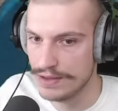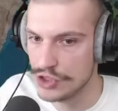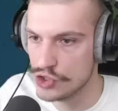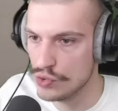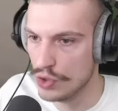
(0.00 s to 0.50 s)

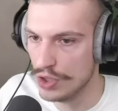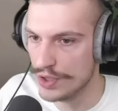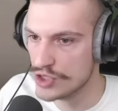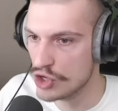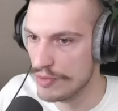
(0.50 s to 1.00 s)
These two
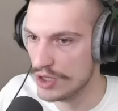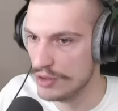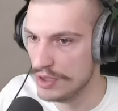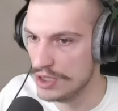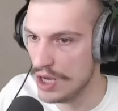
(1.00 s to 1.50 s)
colonies are about to
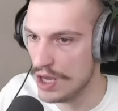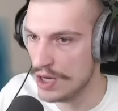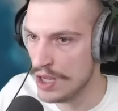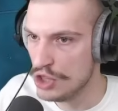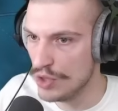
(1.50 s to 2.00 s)
be
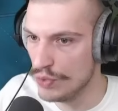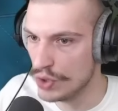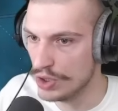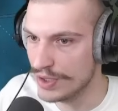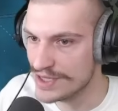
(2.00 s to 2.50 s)
done. Then we'll
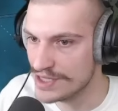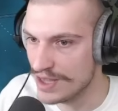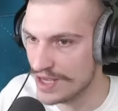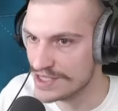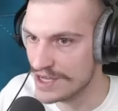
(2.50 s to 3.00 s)
colonize
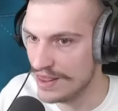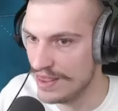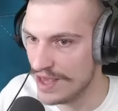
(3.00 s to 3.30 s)
this. And